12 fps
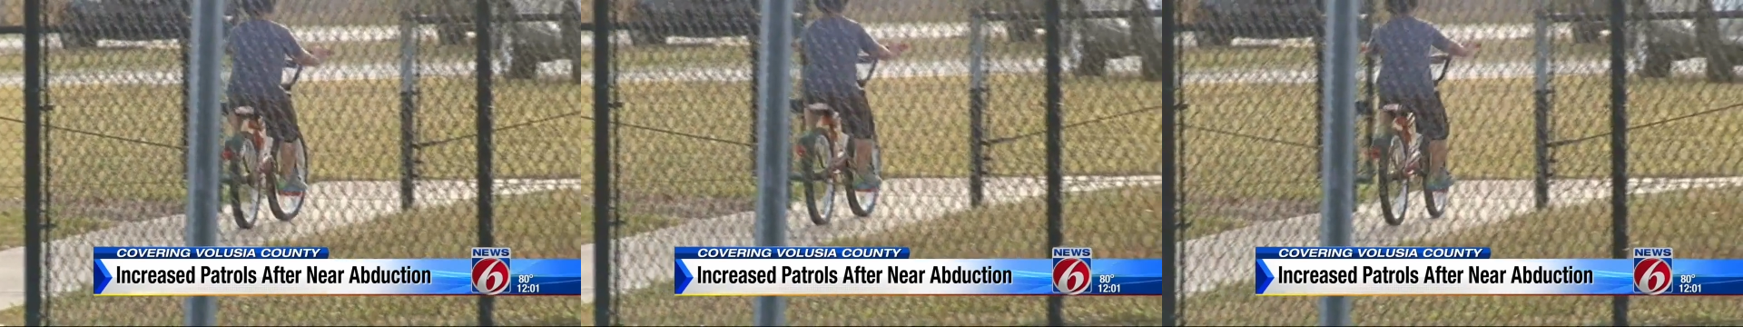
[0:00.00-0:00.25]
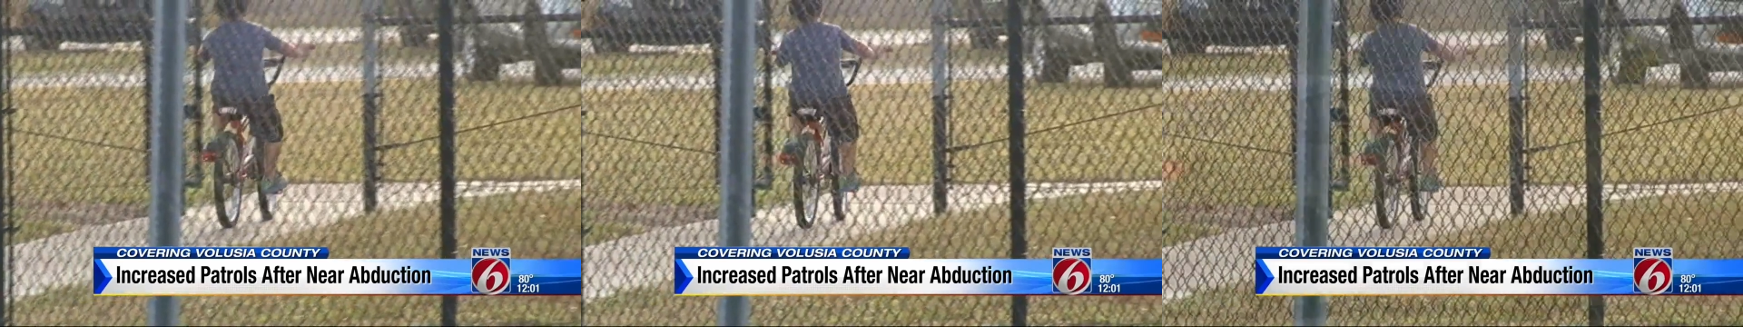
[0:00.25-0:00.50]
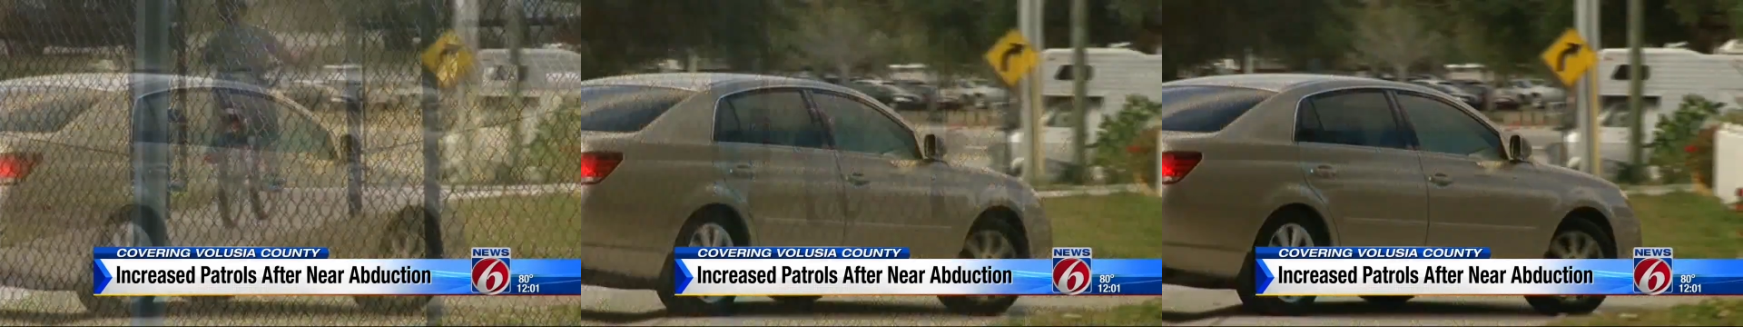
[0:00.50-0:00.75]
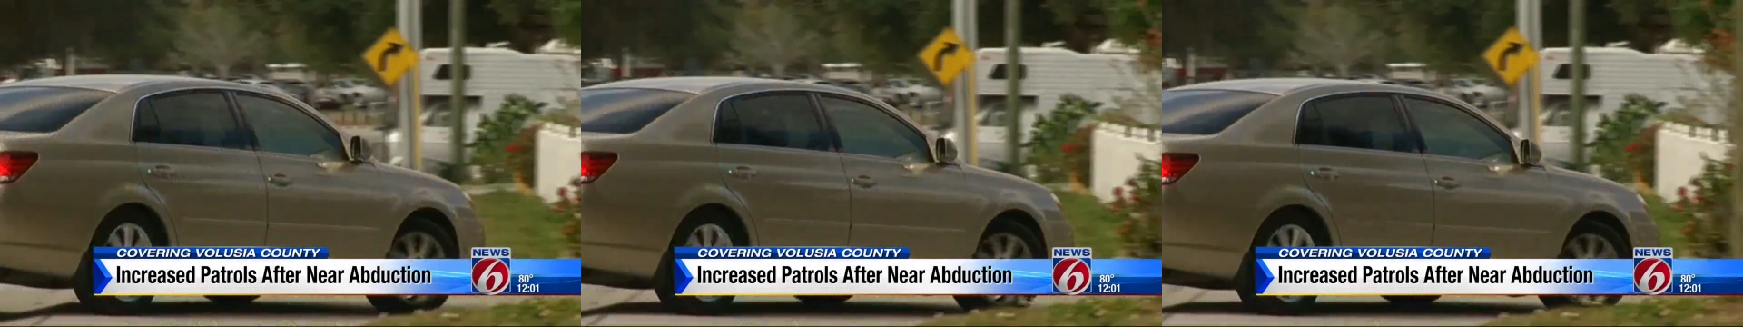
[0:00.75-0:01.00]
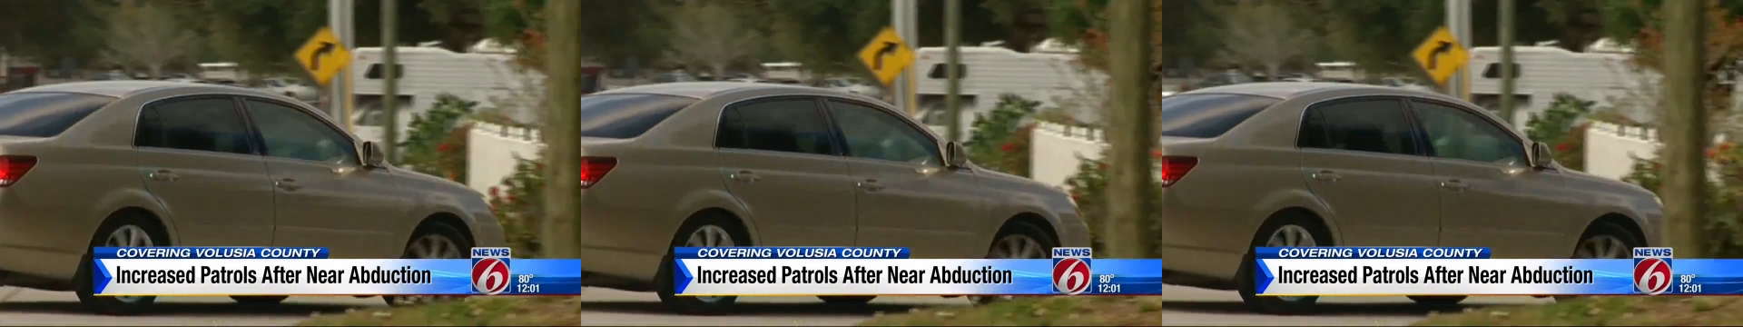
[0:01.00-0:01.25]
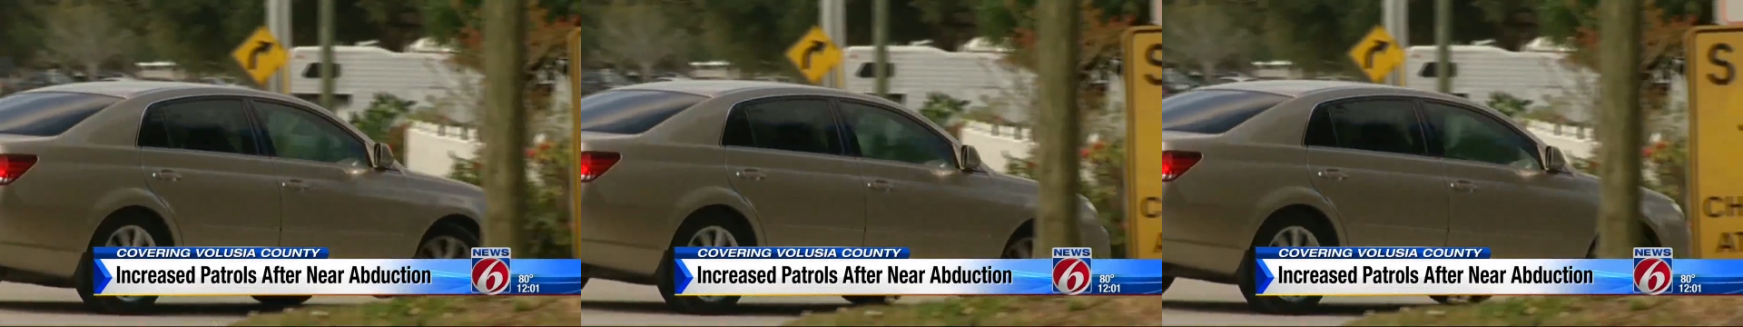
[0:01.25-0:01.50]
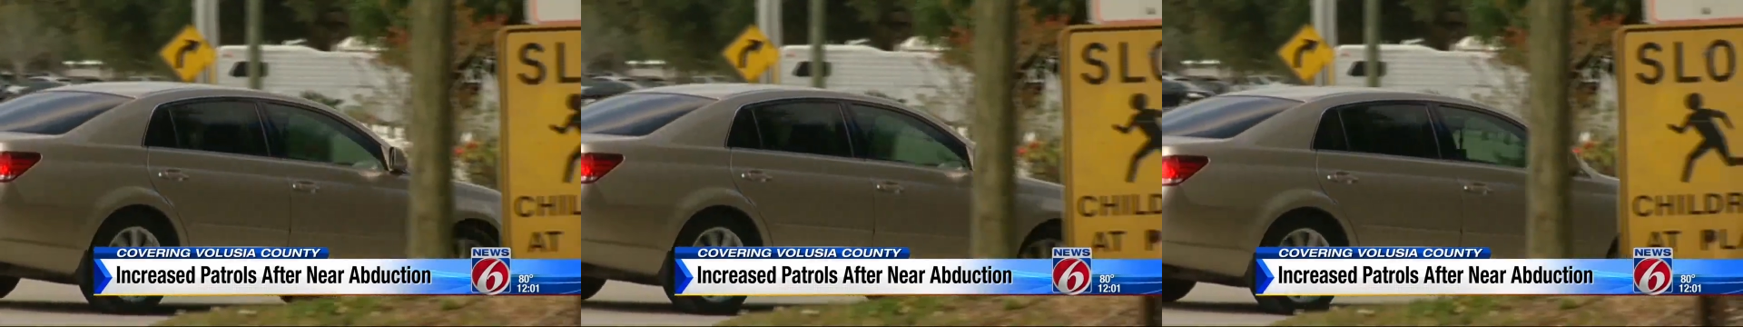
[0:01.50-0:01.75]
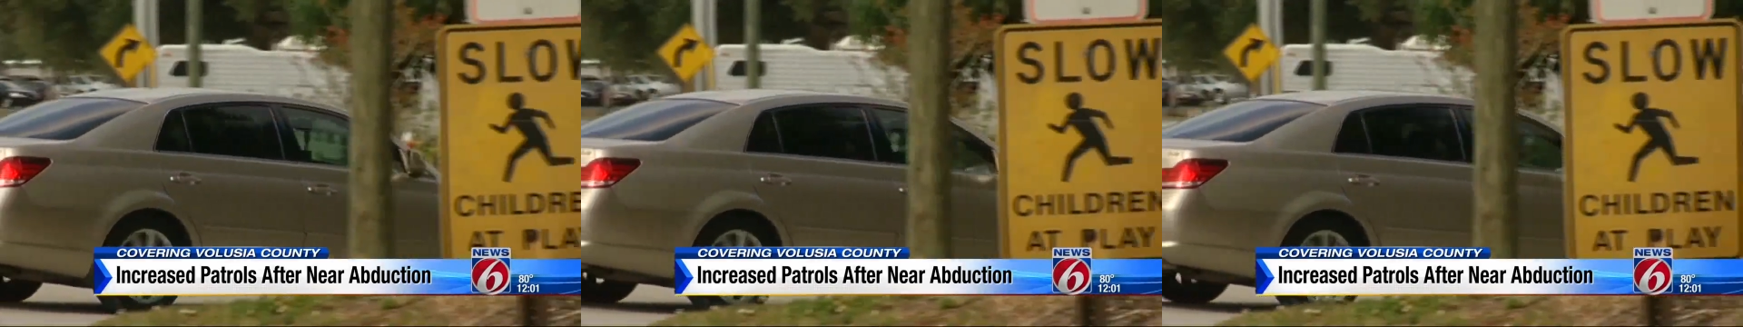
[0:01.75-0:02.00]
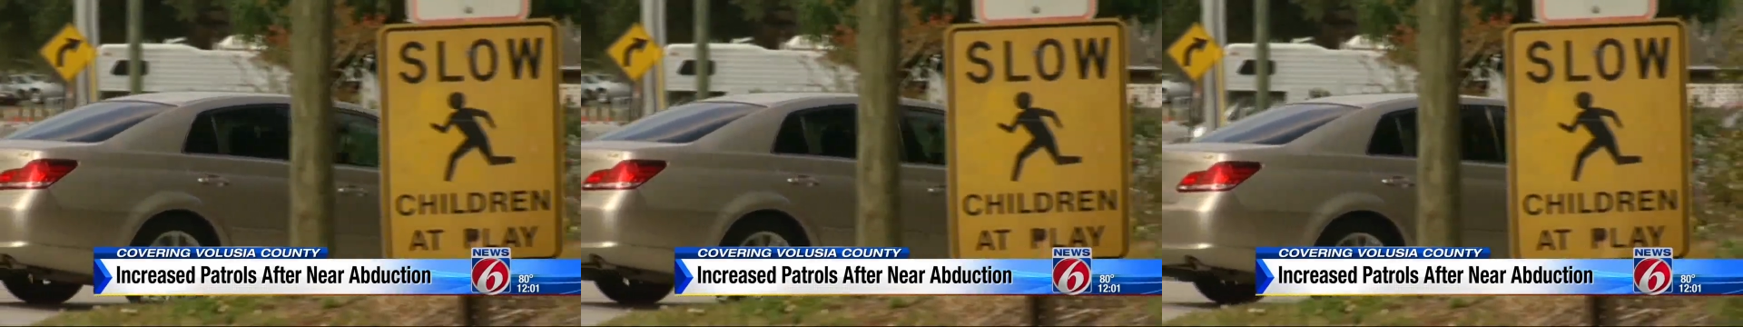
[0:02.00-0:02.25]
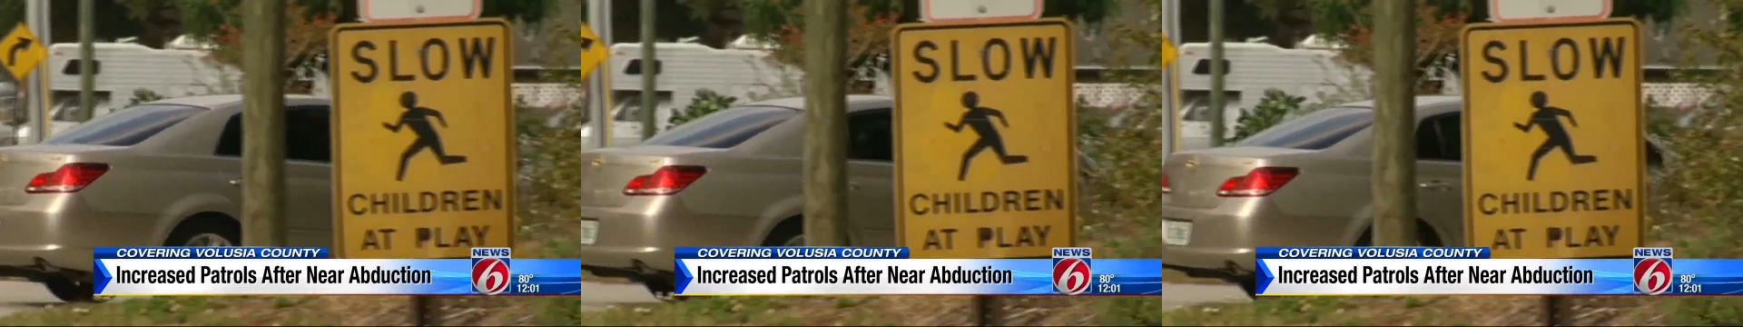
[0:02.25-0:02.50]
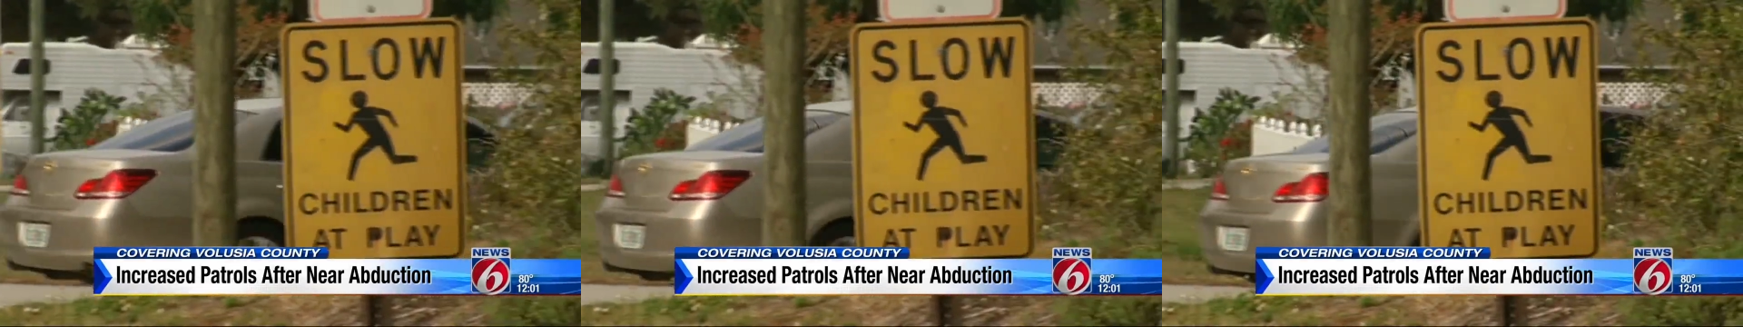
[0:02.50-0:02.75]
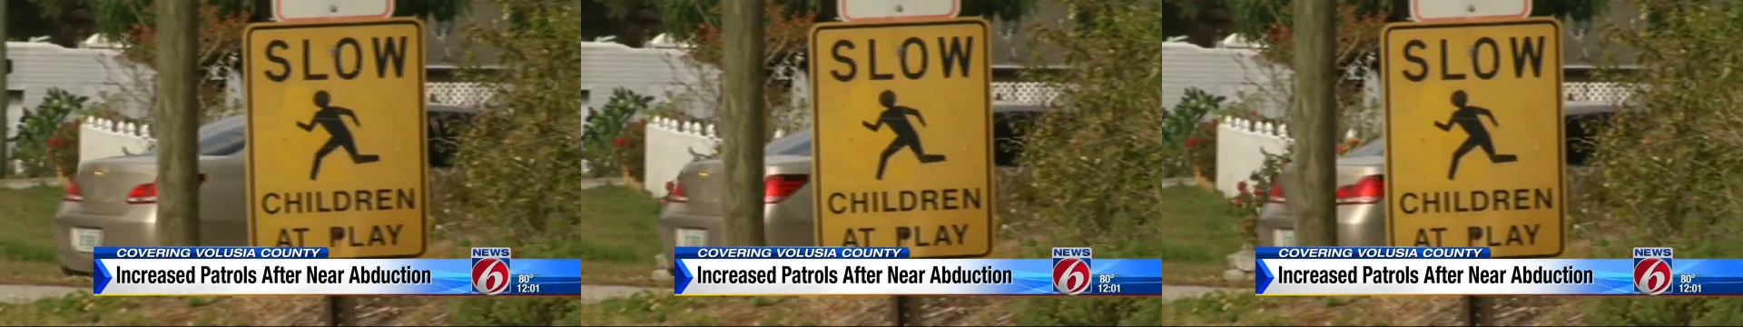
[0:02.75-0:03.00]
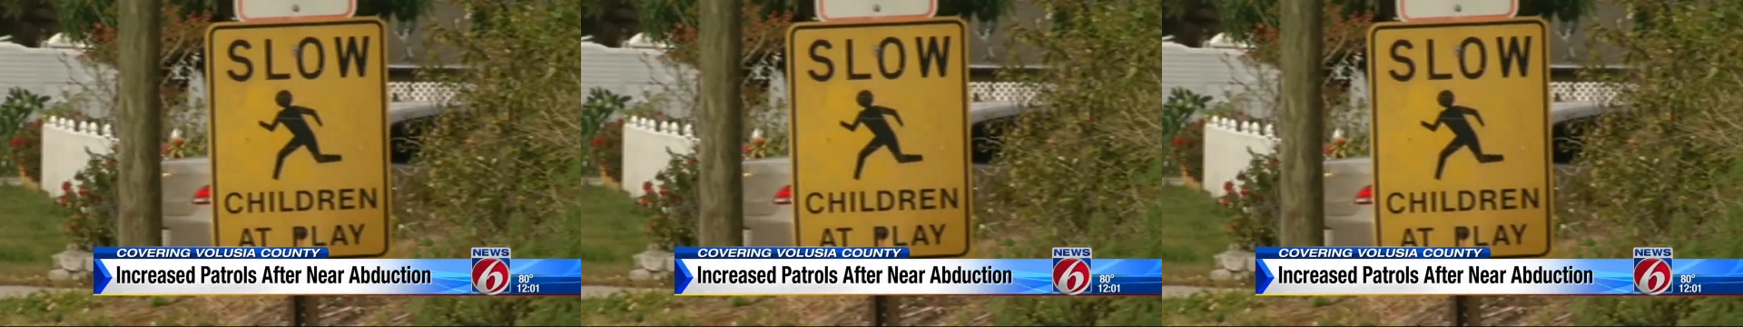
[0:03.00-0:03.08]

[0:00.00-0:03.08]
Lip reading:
(no speaker visible)